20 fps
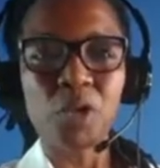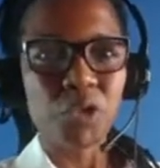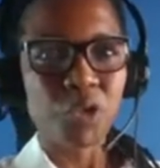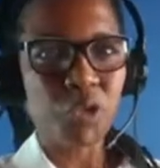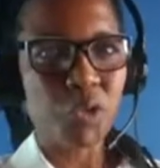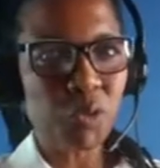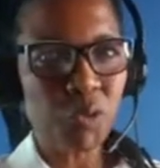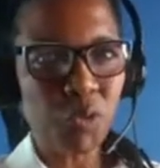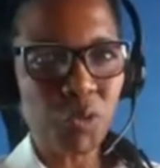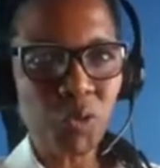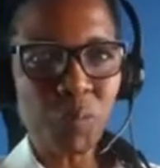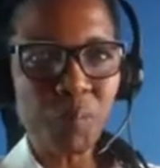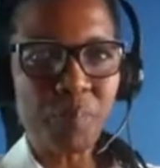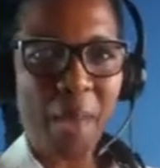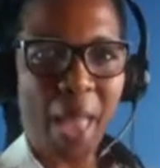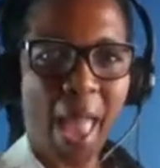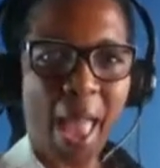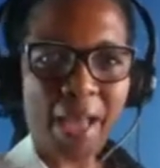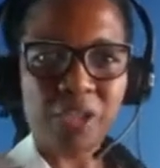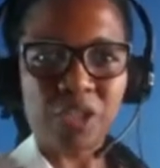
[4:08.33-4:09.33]
two
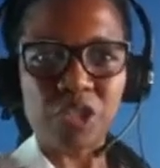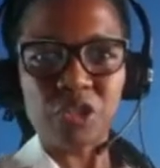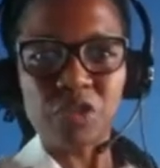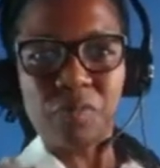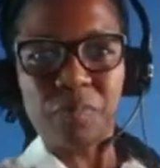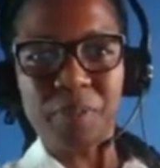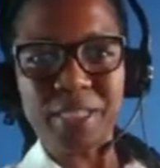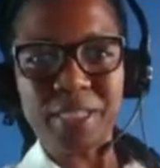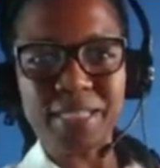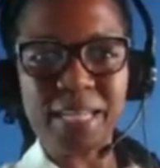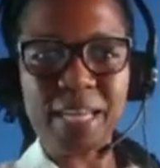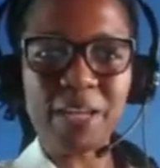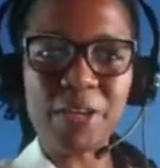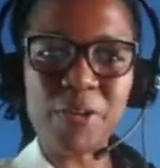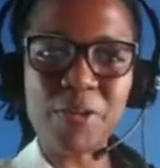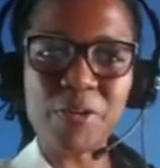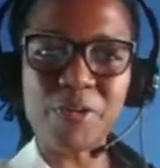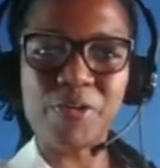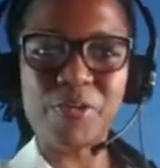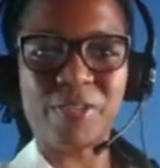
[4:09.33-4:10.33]
bags of
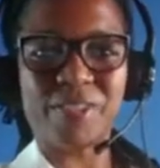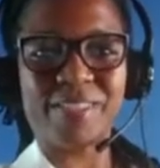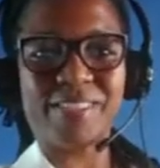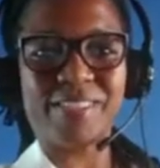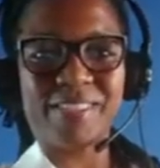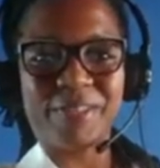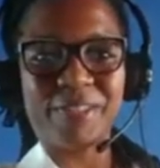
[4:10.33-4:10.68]
potatoes